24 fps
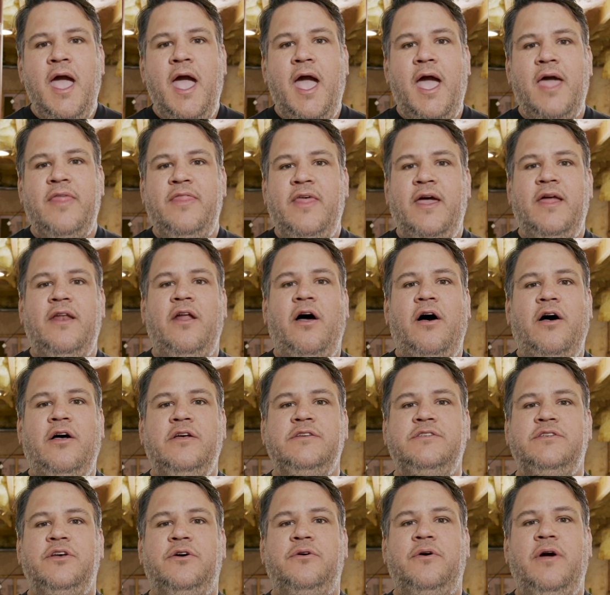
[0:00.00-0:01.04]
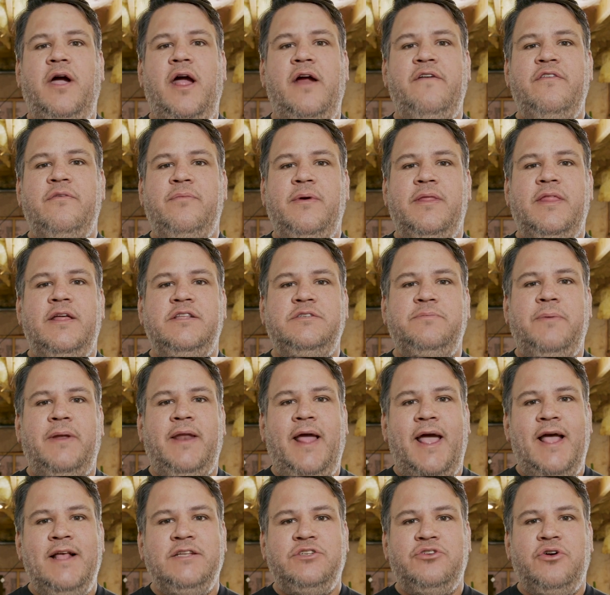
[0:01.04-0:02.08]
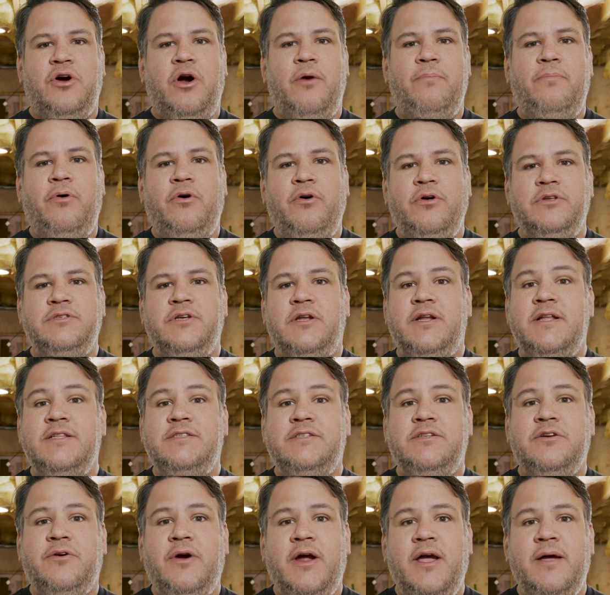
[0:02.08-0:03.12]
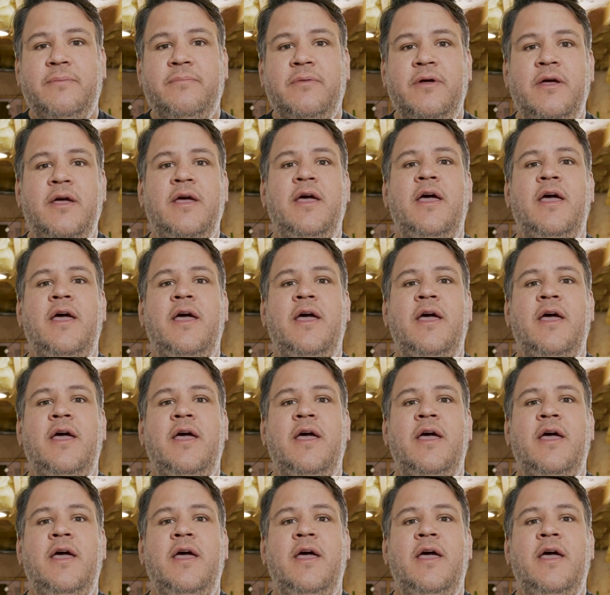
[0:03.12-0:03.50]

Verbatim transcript: And then also everybody that's been answering our polls on Instagram.